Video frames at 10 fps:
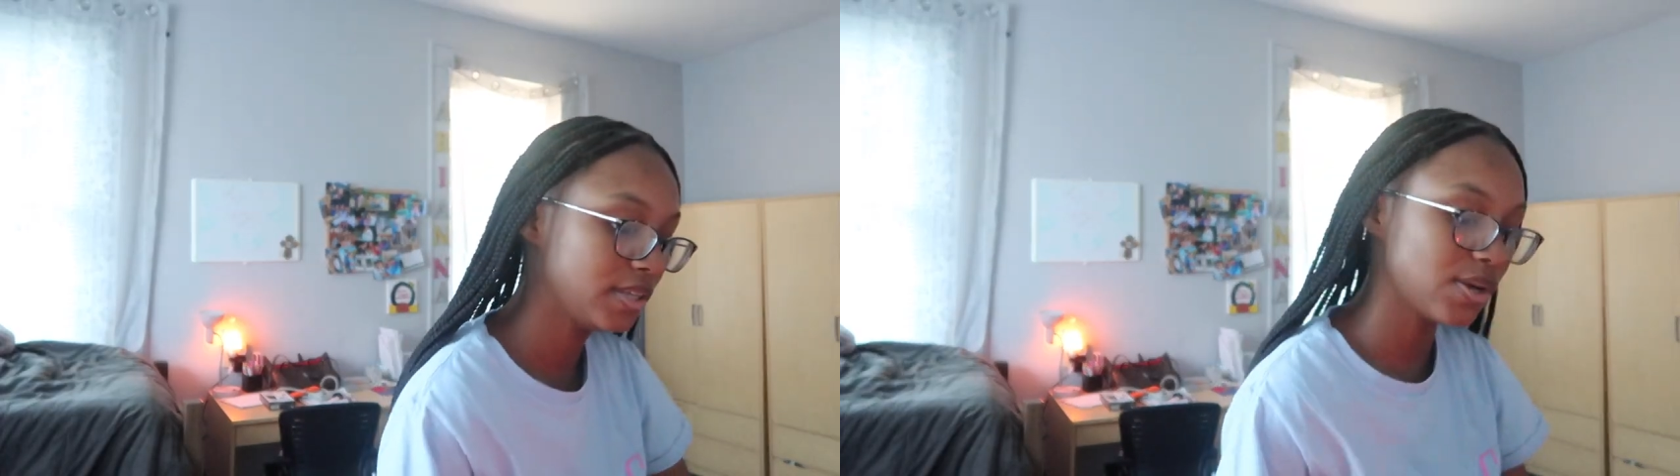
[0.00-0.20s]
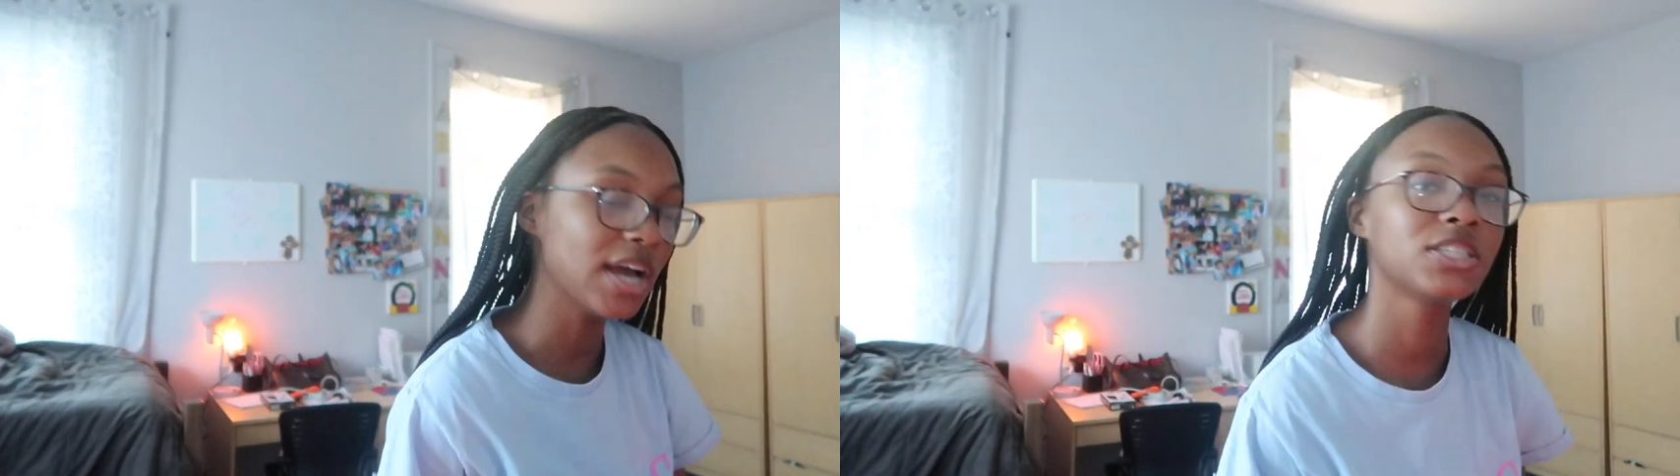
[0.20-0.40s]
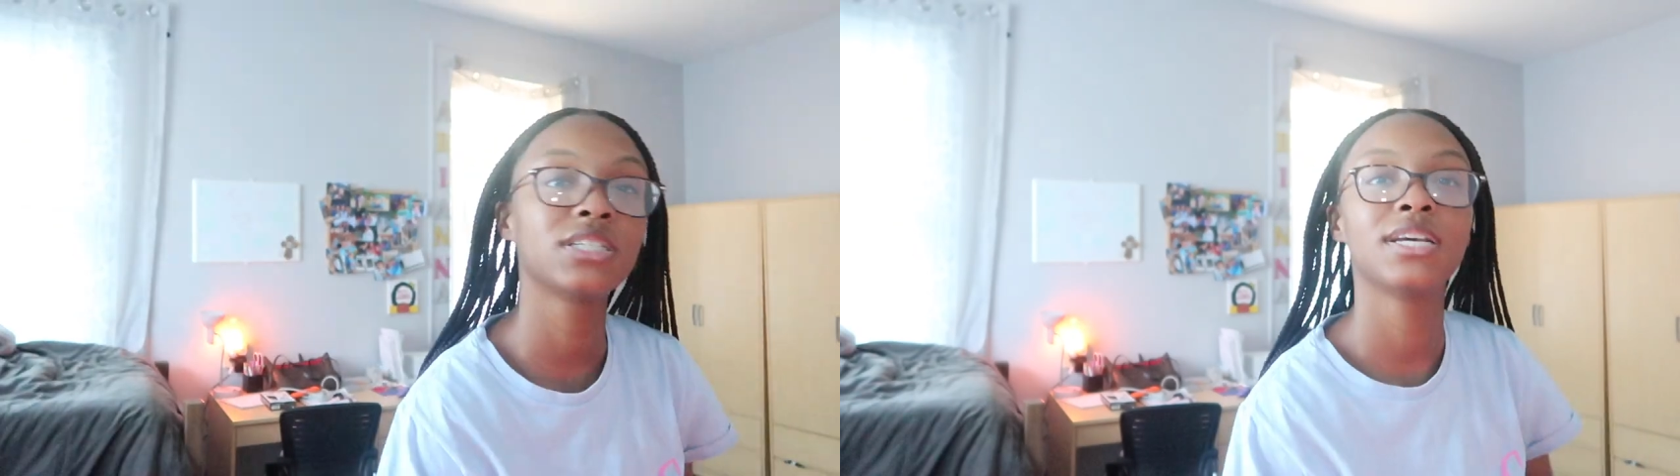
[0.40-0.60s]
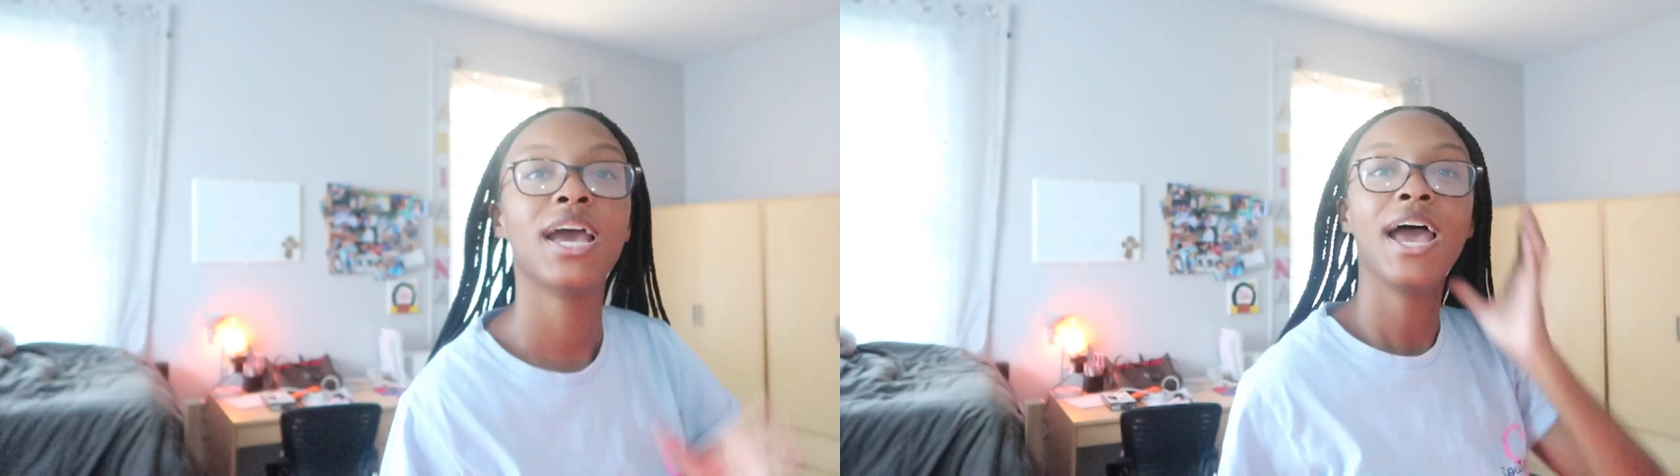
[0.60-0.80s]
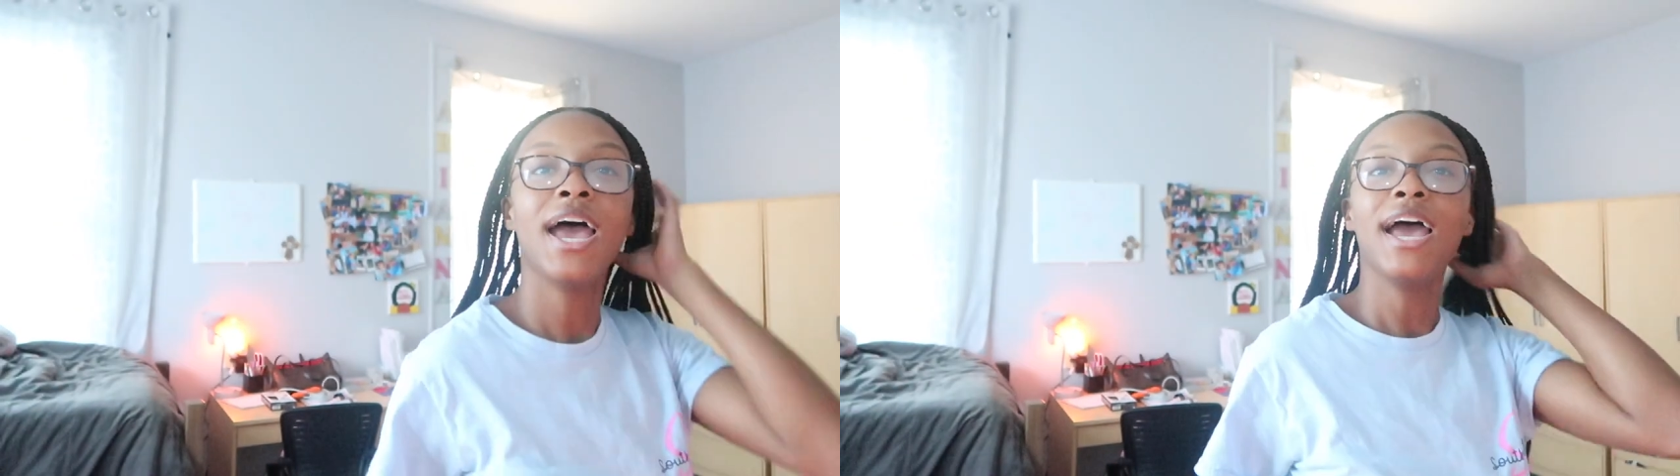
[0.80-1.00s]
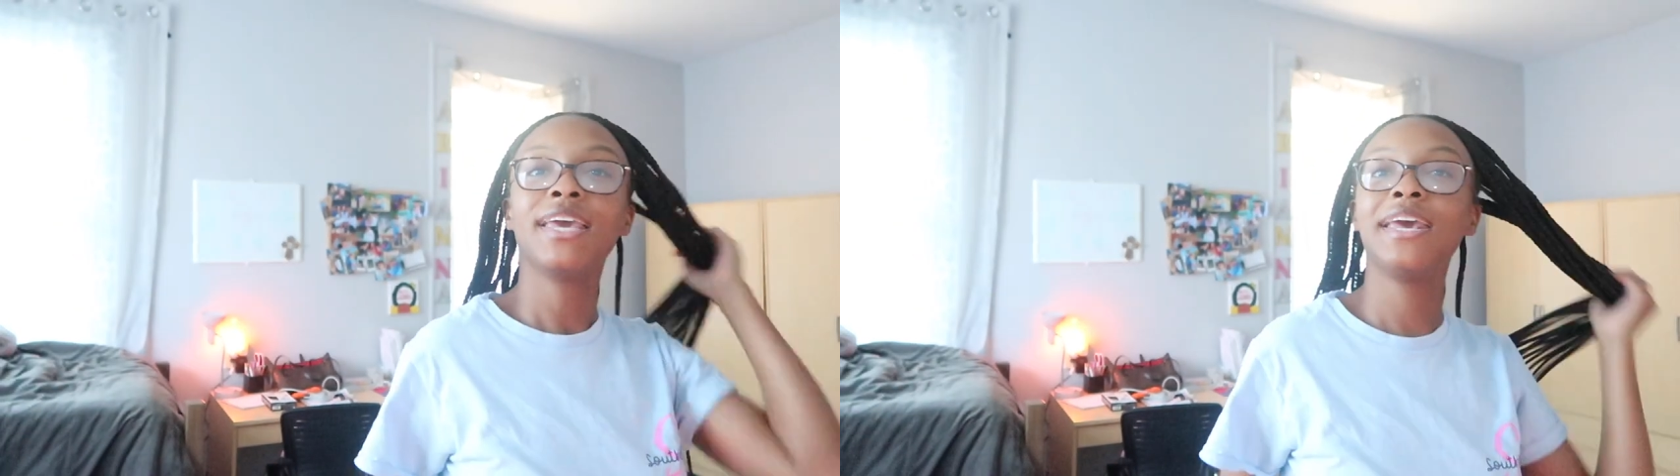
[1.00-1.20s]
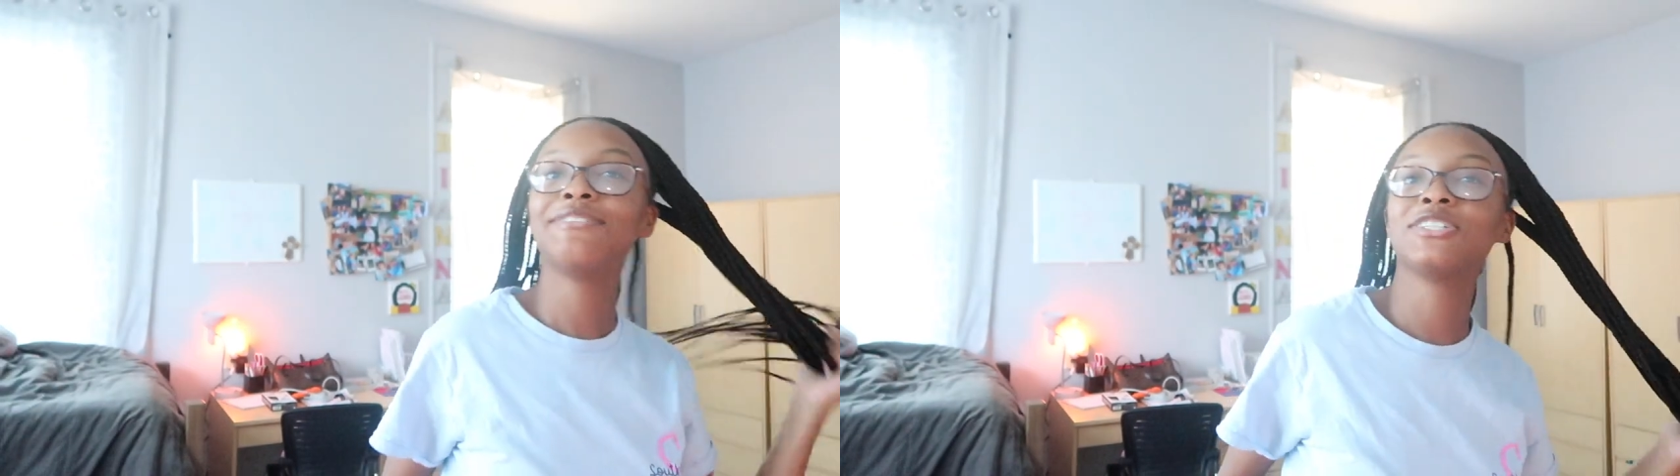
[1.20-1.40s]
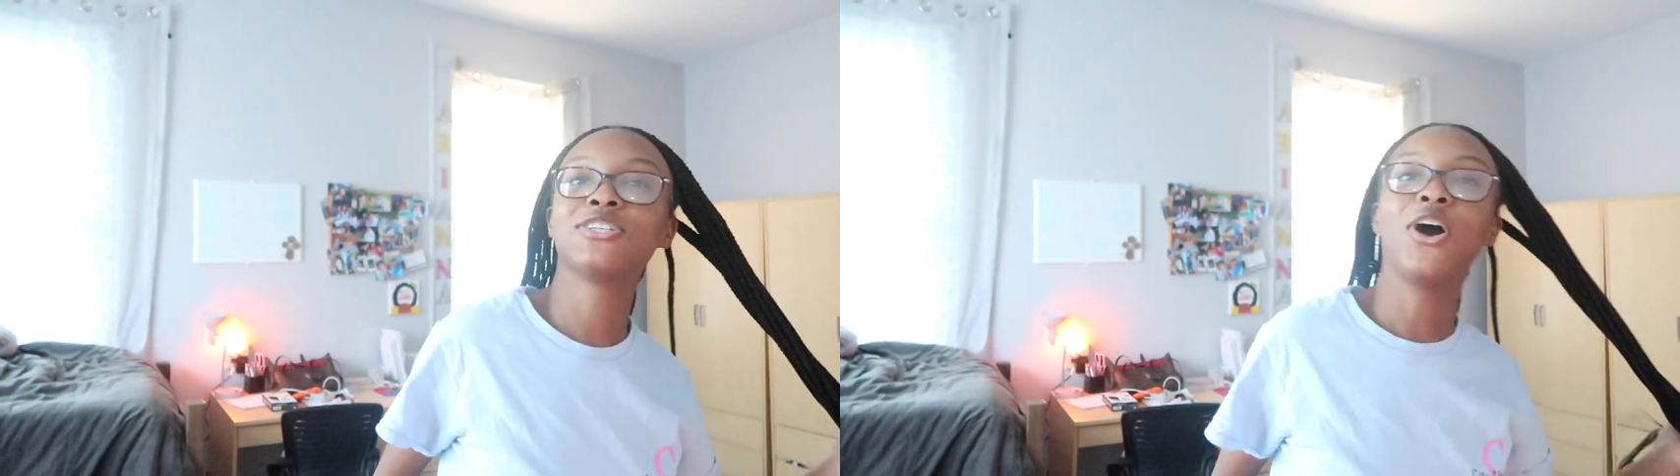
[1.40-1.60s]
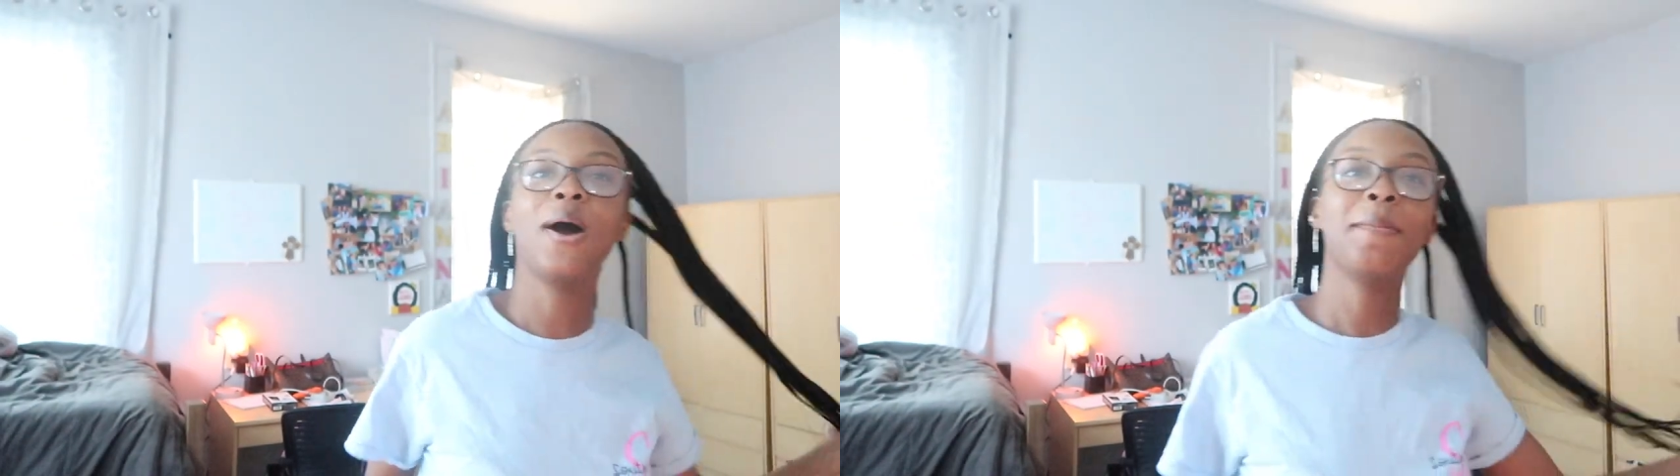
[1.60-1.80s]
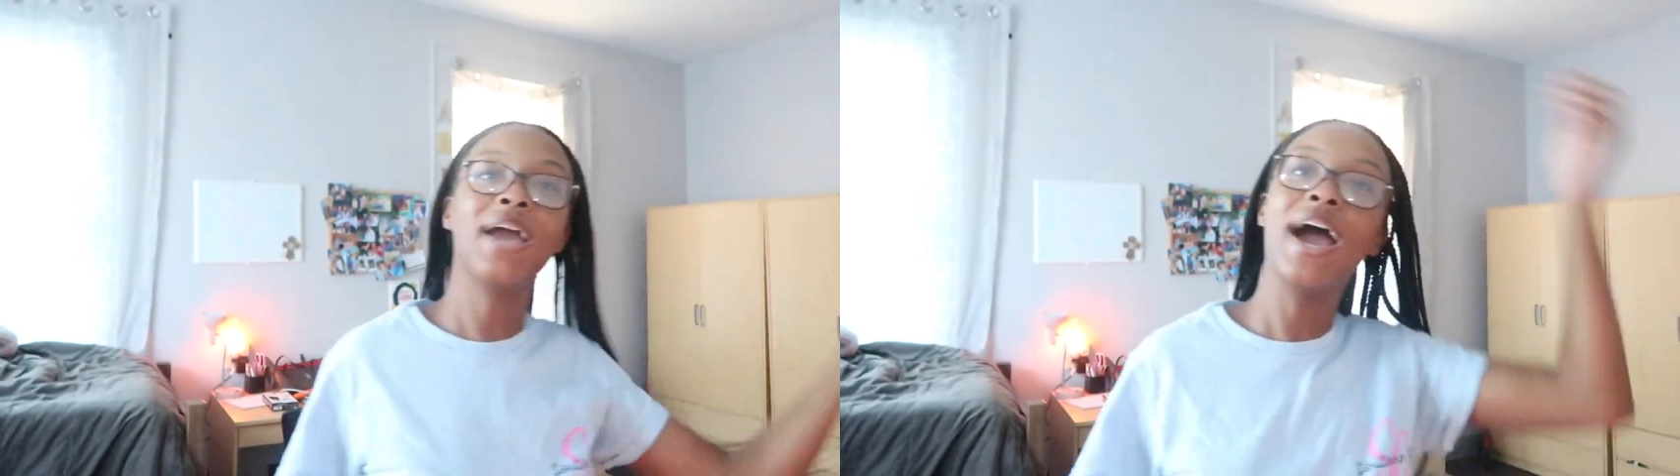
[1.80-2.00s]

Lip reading: So actually, Keith just called me.